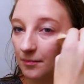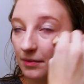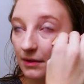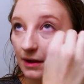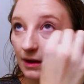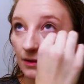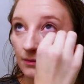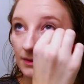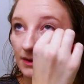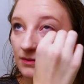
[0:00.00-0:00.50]

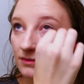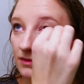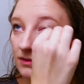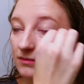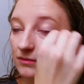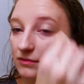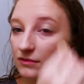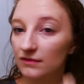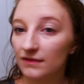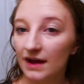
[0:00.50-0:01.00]
But we will
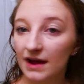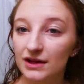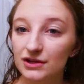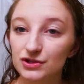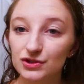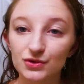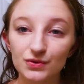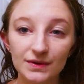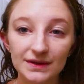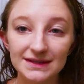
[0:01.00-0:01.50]
move on
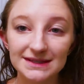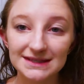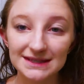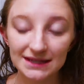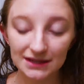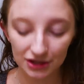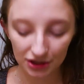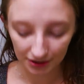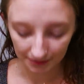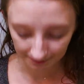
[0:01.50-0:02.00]
to
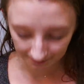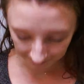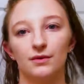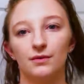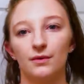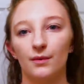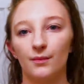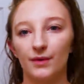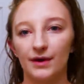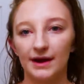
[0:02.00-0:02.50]
concealer. So
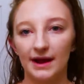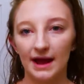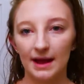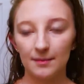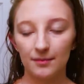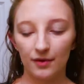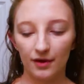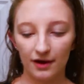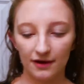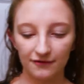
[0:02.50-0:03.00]
what
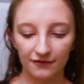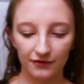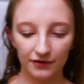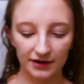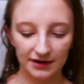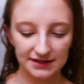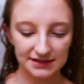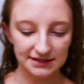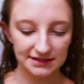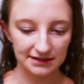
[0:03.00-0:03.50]
I bought for
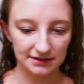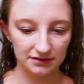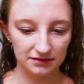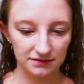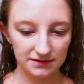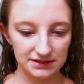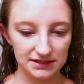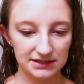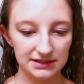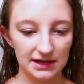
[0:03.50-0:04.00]
concealer
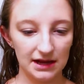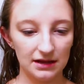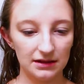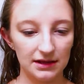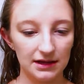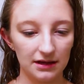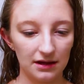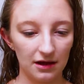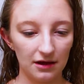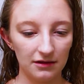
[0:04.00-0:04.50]
was this
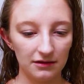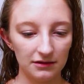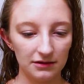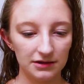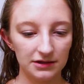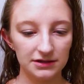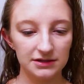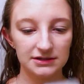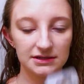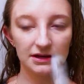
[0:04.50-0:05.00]
L.A
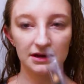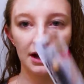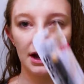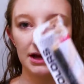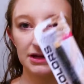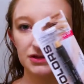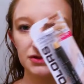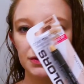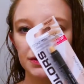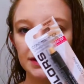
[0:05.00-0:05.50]
Colors
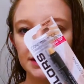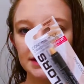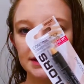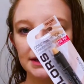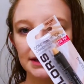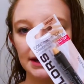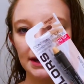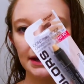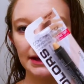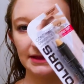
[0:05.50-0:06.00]
Contour
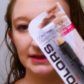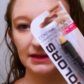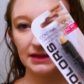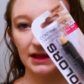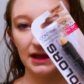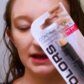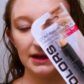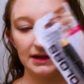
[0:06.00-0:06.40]
Stick in